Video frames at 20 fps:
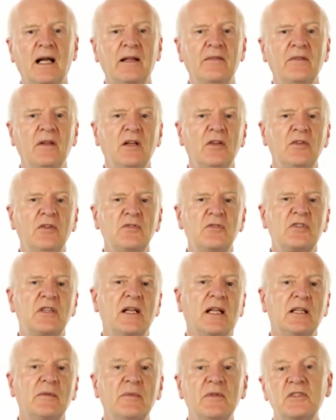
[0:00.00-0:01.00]
and those
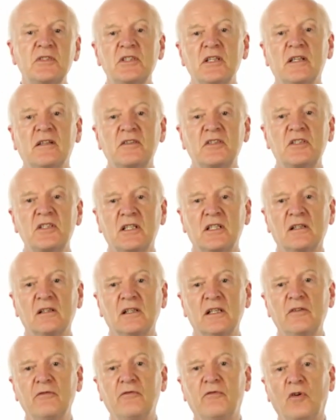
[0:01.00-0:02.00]
elements that are
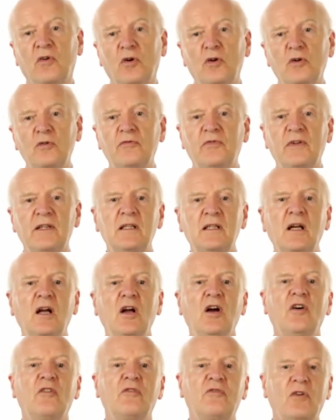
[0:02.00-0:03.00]
still evolving
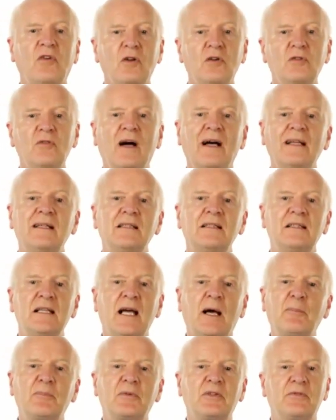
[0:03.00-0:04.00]
follow an
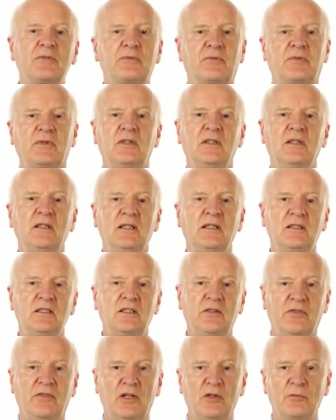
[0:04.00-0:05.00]
adaptive
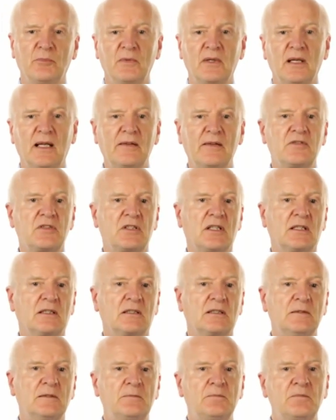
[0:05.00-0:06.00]
development life
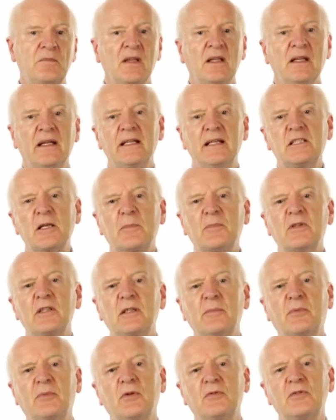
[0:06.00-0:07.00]
cycle. It's up to
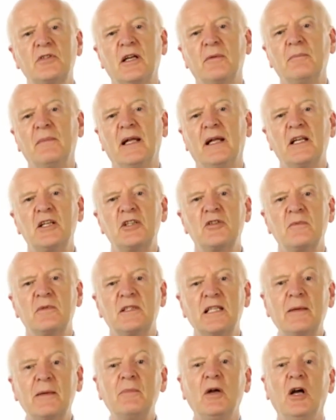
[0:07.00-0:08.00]
the project
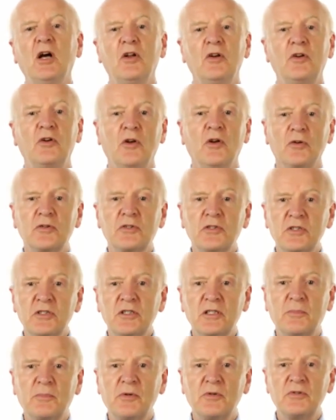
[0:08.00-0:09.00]
management team, not just the